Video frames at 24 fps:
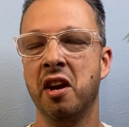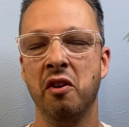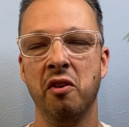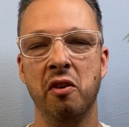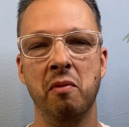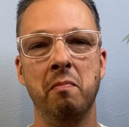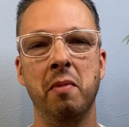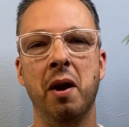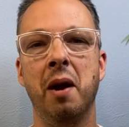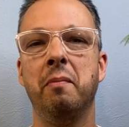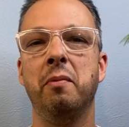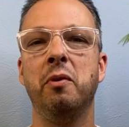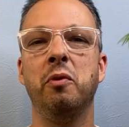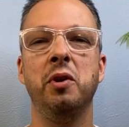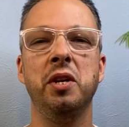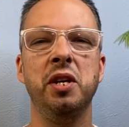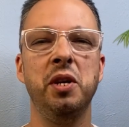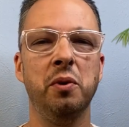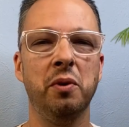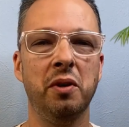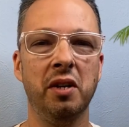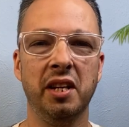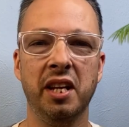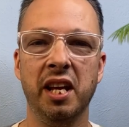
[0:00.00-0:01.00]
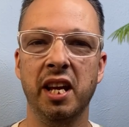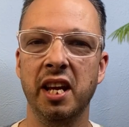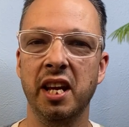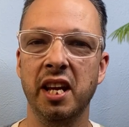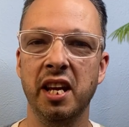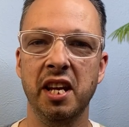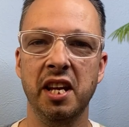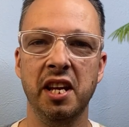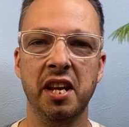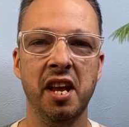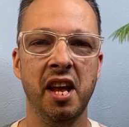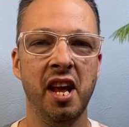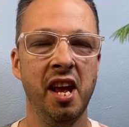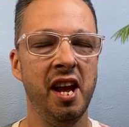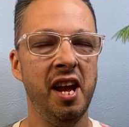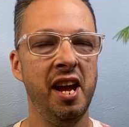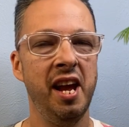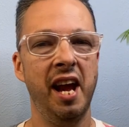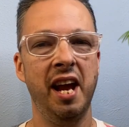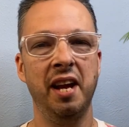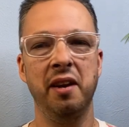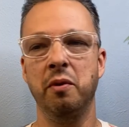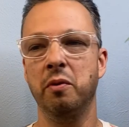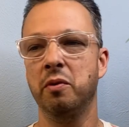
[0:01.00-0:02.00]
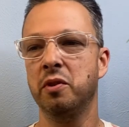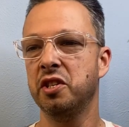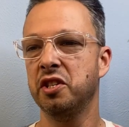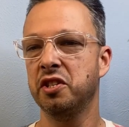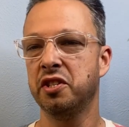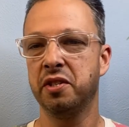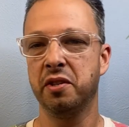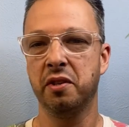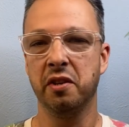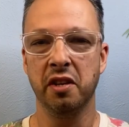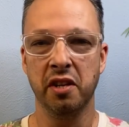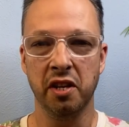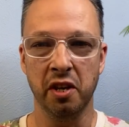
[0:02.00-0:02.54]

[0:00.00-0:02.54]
Remember when you were a kid and you were just,